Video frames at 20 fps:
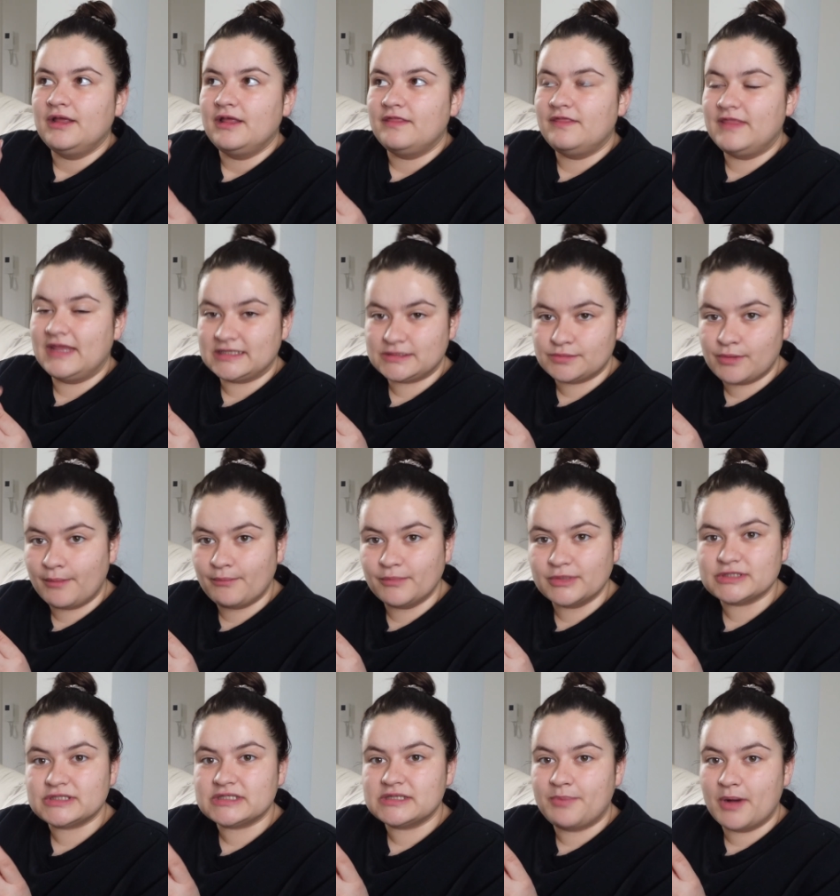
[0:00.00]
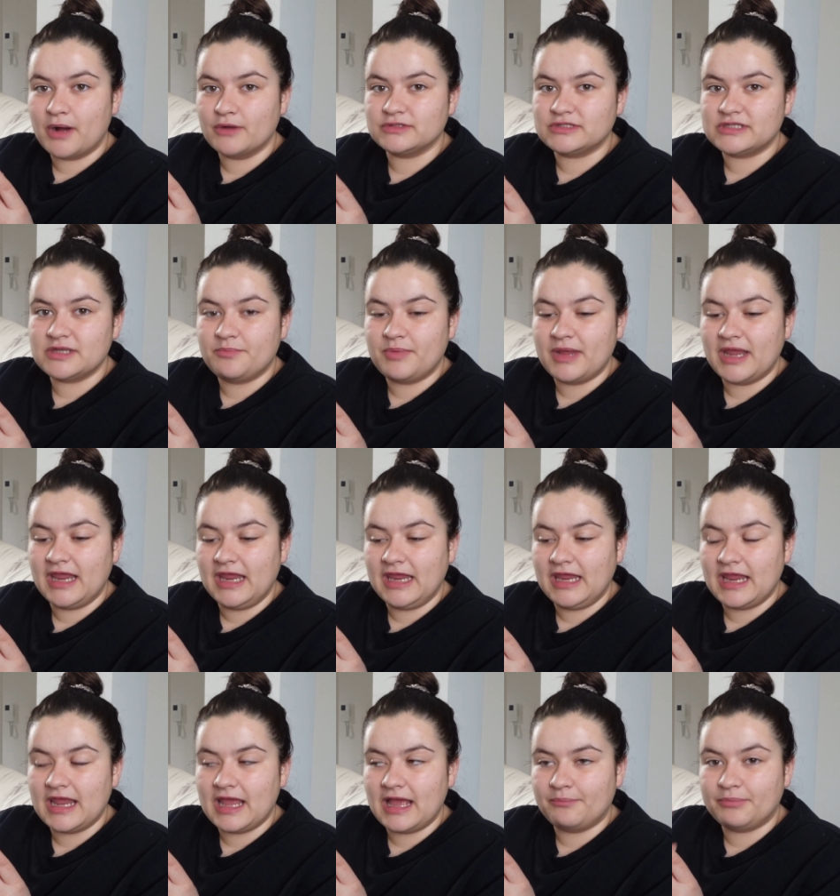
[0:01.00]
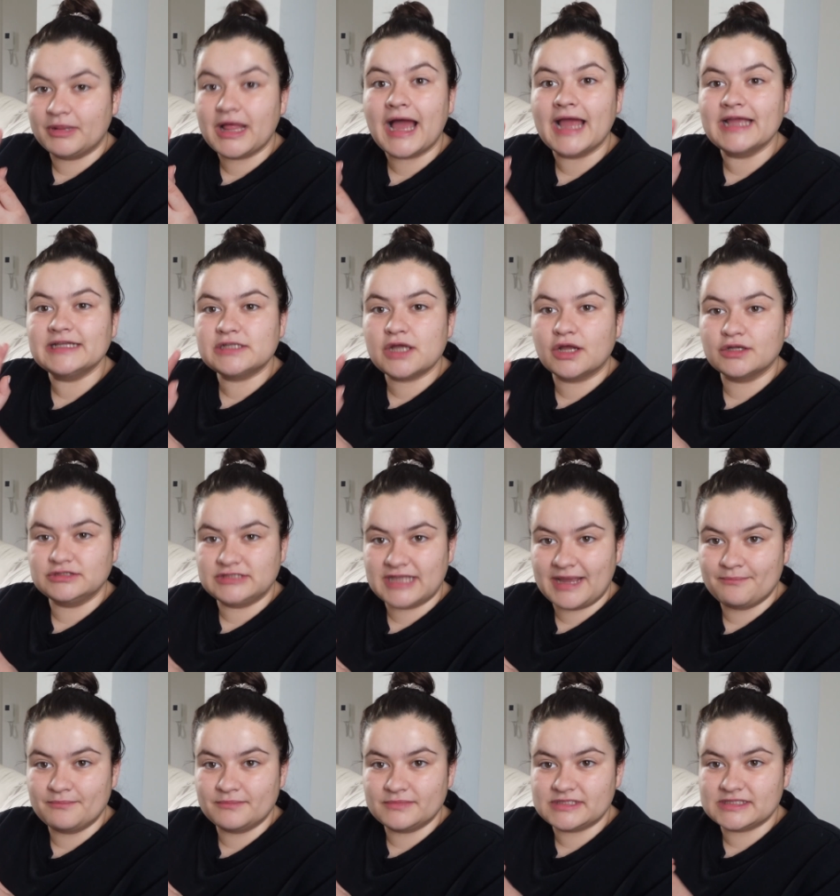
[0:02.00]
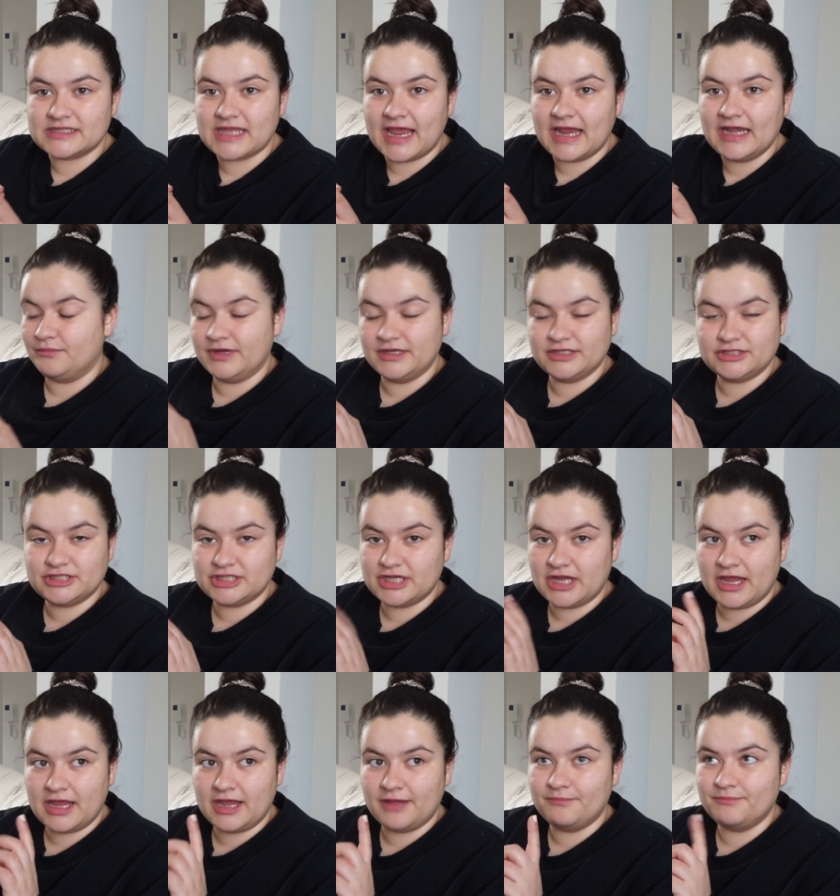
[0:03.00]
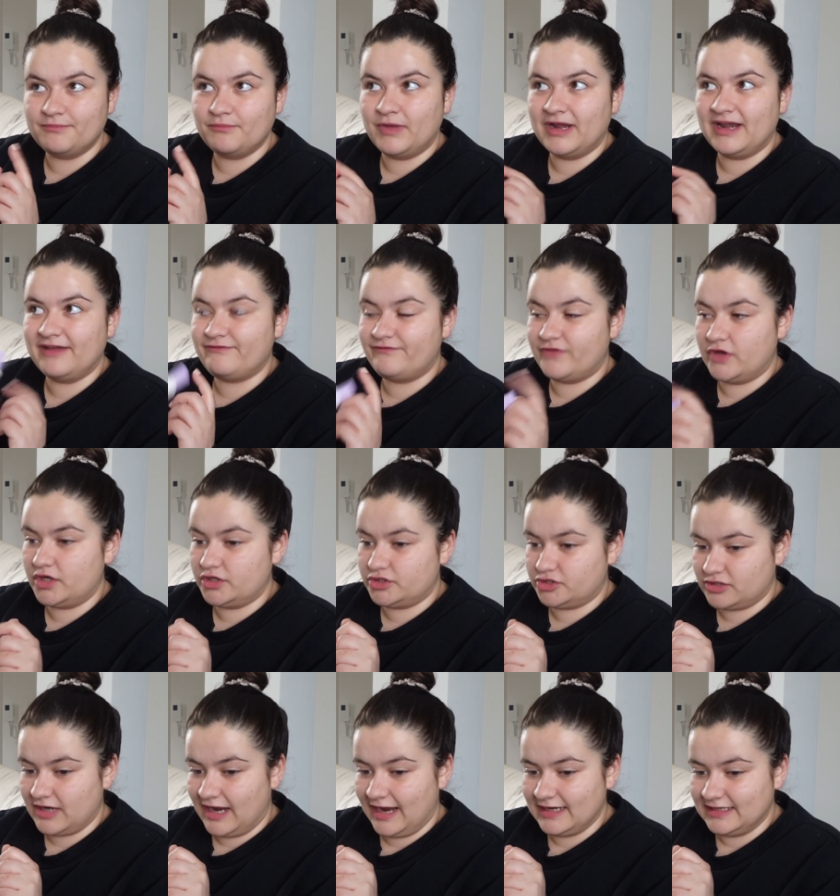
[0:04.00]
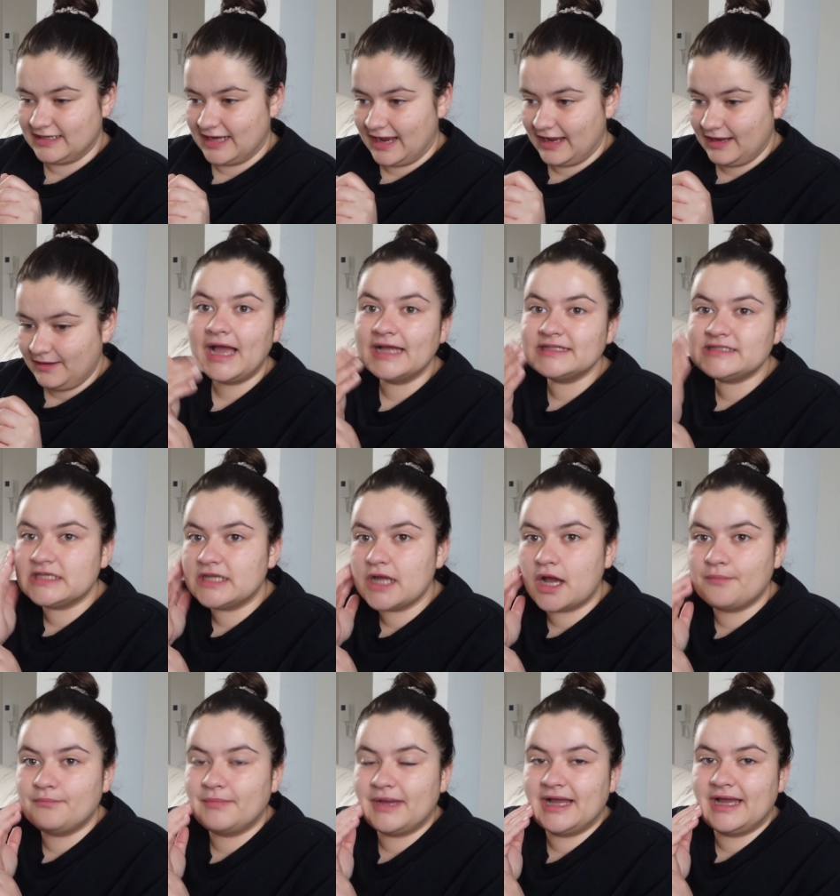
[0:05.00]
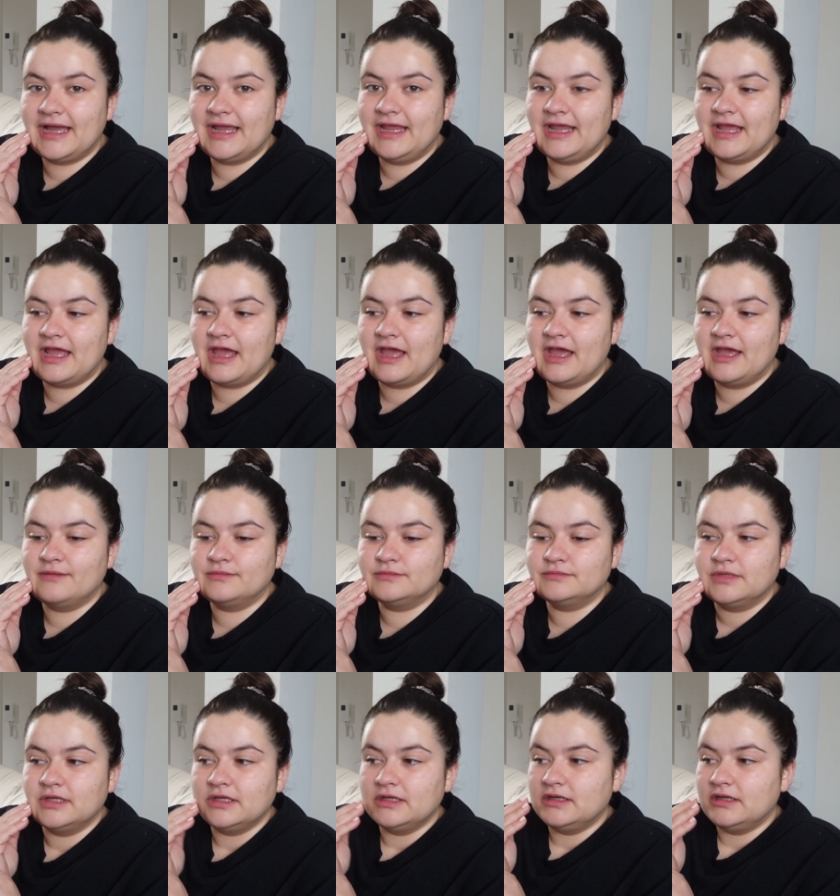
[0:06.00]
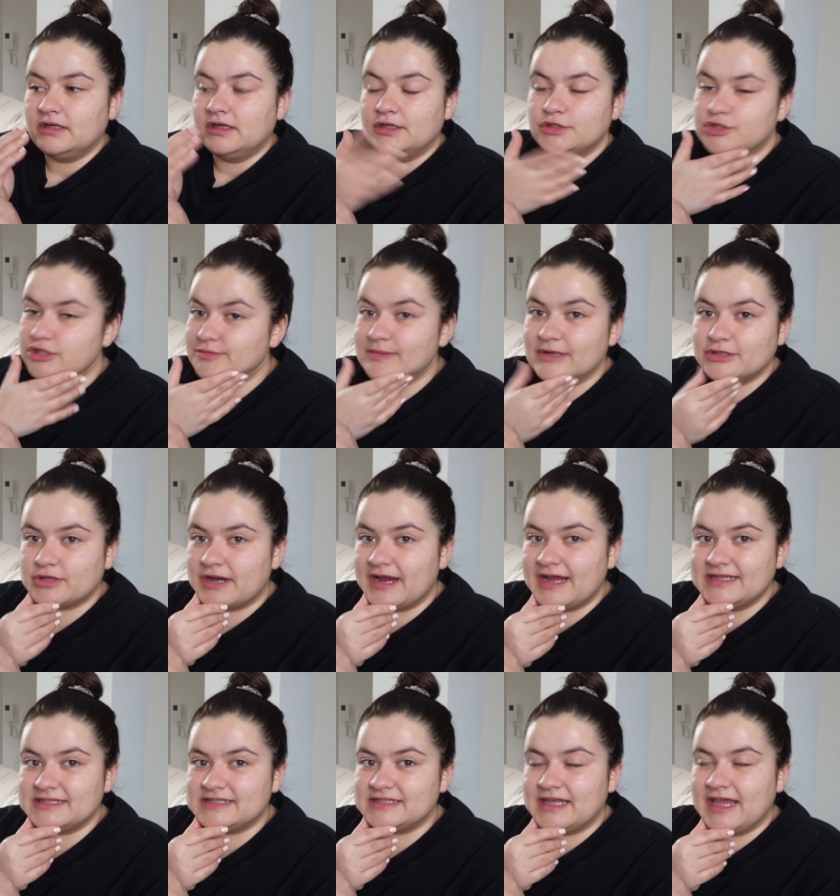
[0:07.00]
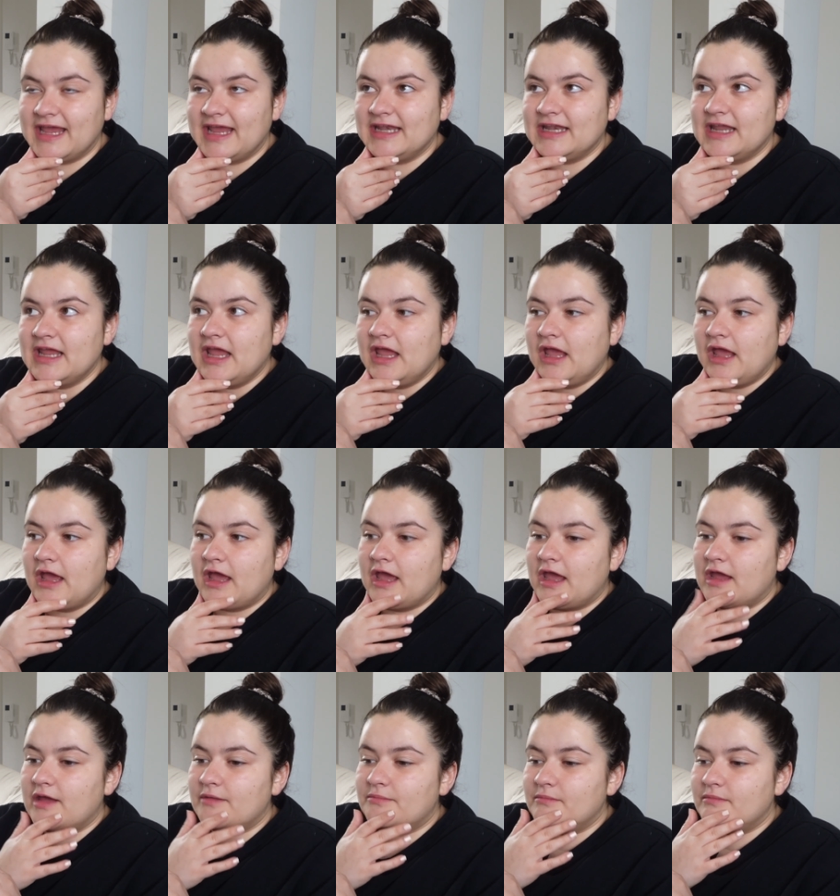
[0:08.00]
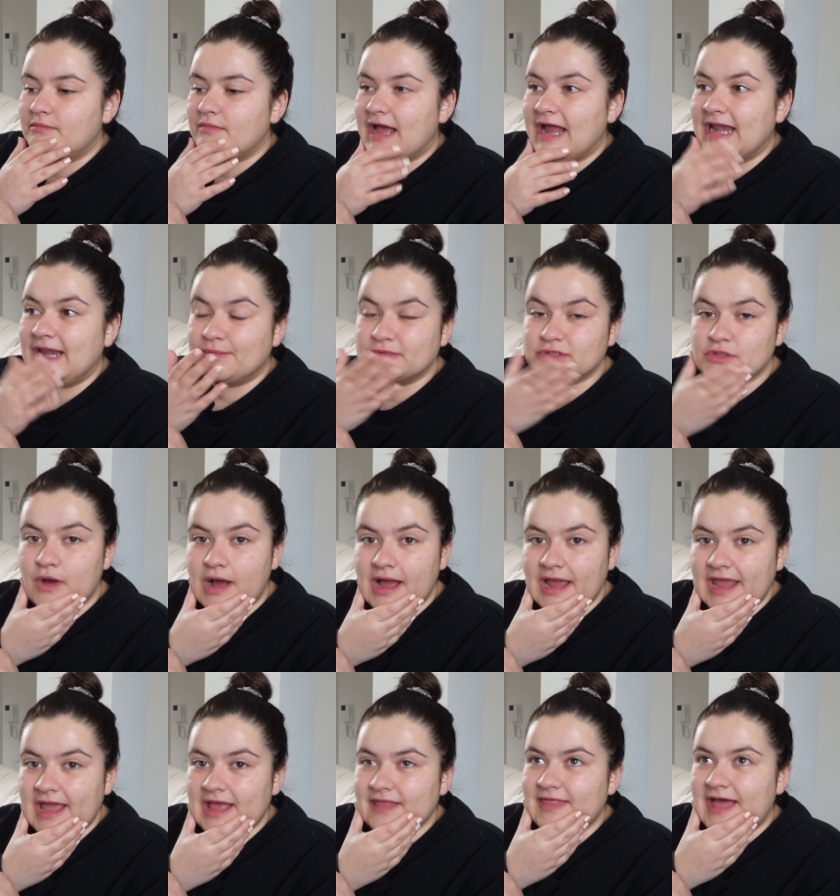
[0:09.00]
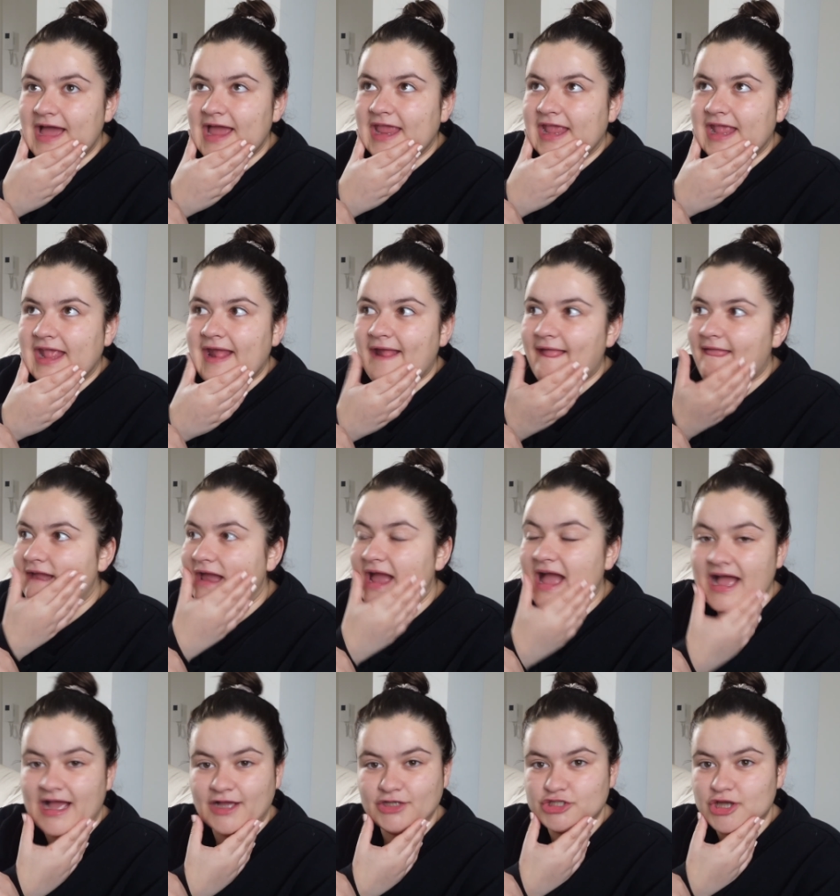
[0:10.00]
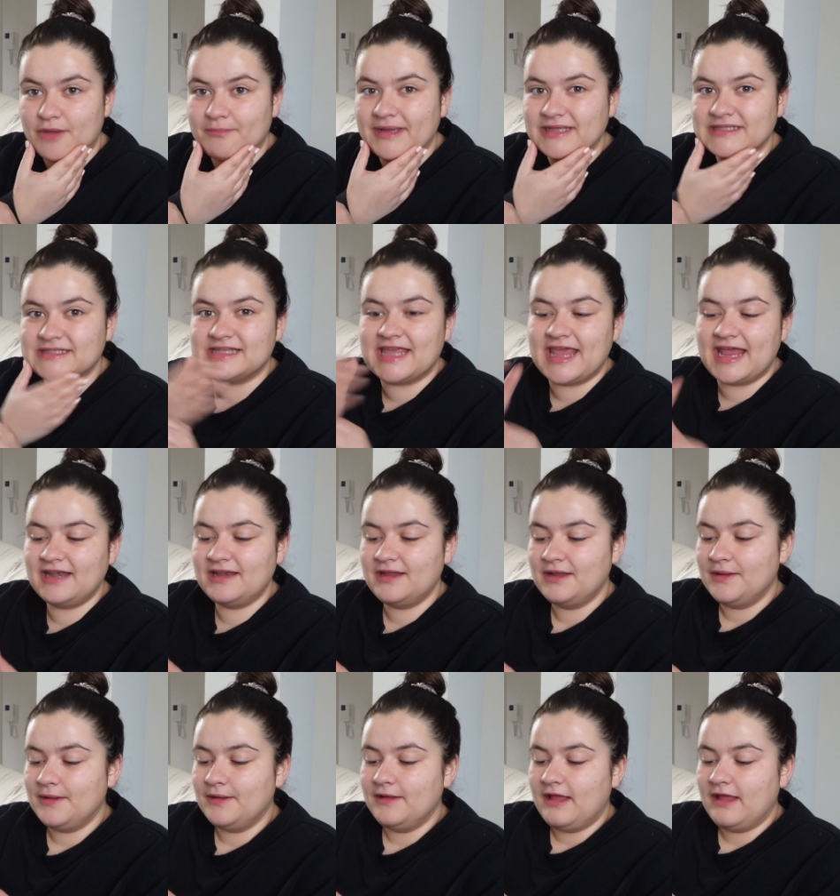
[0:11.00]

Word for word: this one was supposed to be applied on damp skin, which um, when I first tried it, I did it on my, um, just my dry skin, um, and it was quite like harsh on my skin.